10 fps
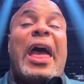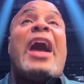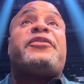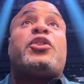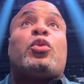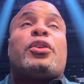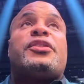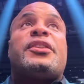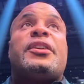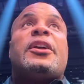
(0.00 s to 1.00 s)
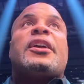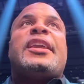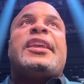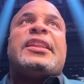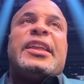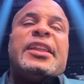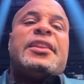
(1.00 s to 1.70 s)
afterwards, he leaned